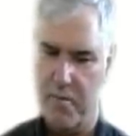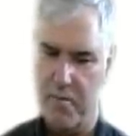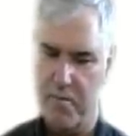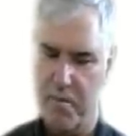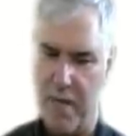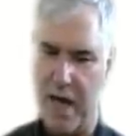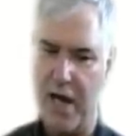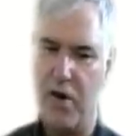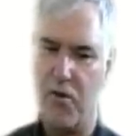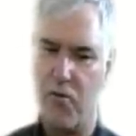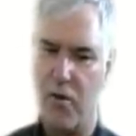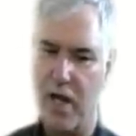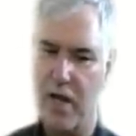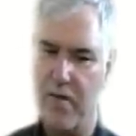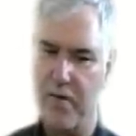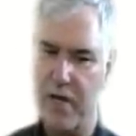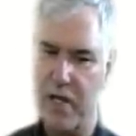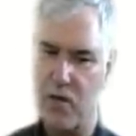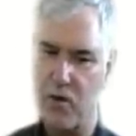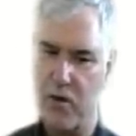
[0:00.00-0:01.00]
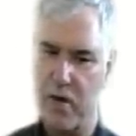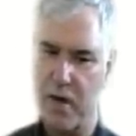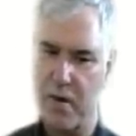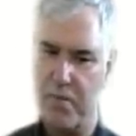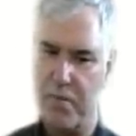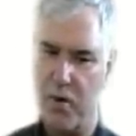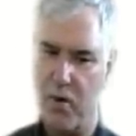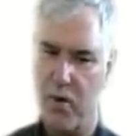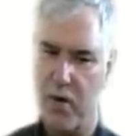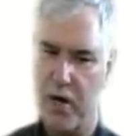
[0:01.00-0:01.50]
Make it relevant to an
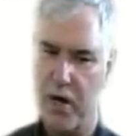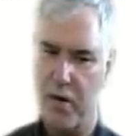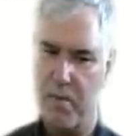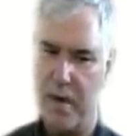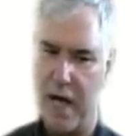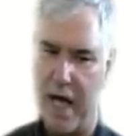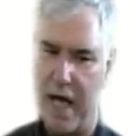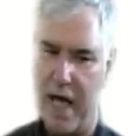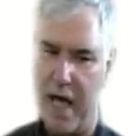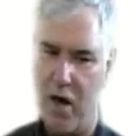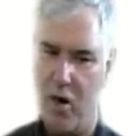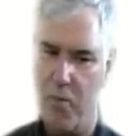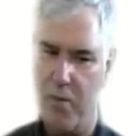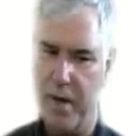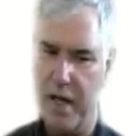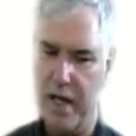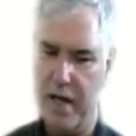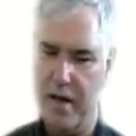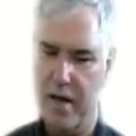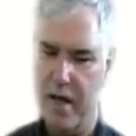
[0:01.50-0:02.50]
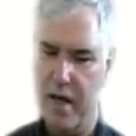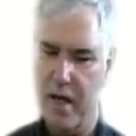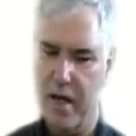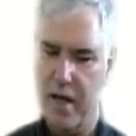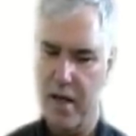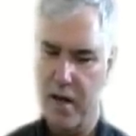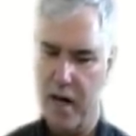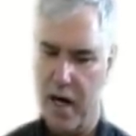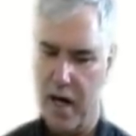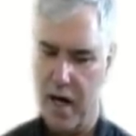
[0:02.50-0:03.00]
employer by helping
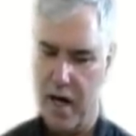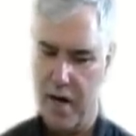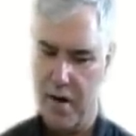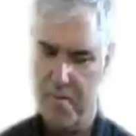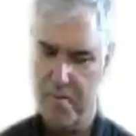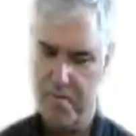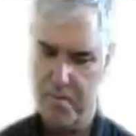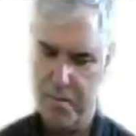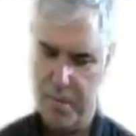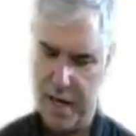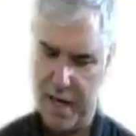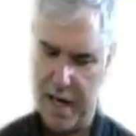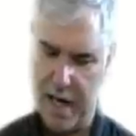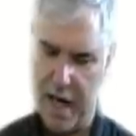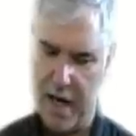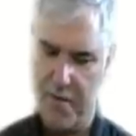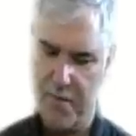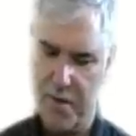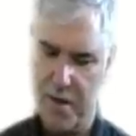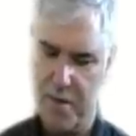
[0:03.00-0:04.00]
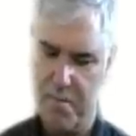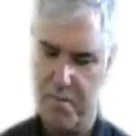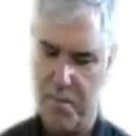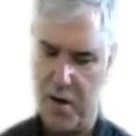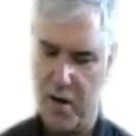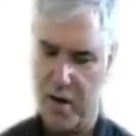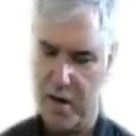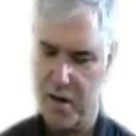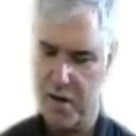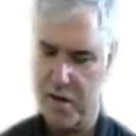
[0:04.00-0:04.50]
pick out the
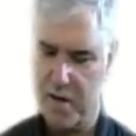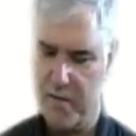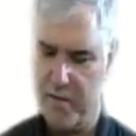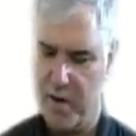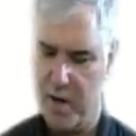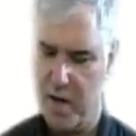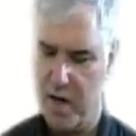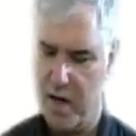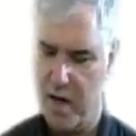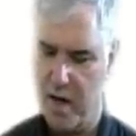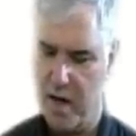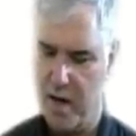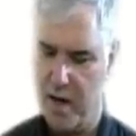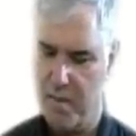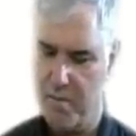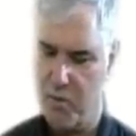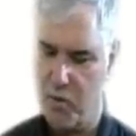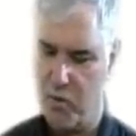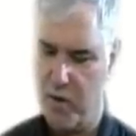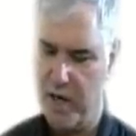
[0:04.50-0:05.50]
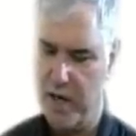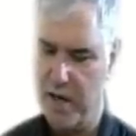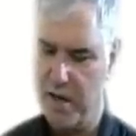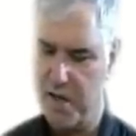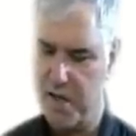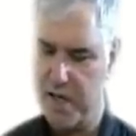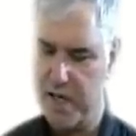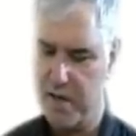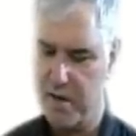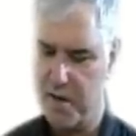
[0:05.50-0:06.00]
parts of a Marine
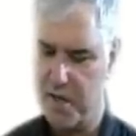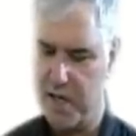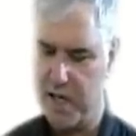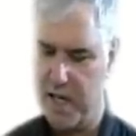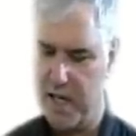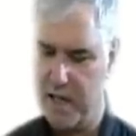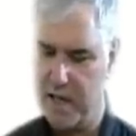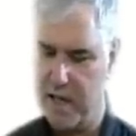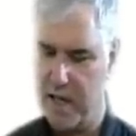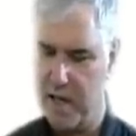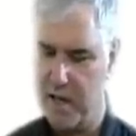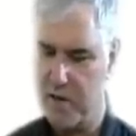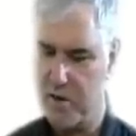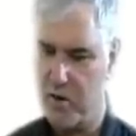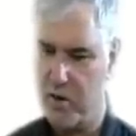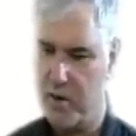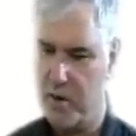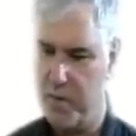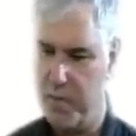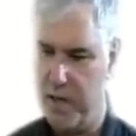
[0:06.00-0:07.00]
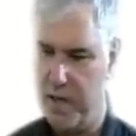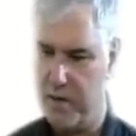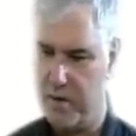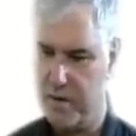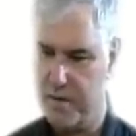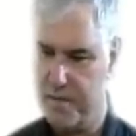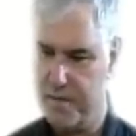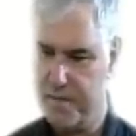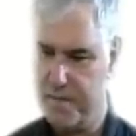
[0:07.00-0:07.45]
skill set that's going to appeal.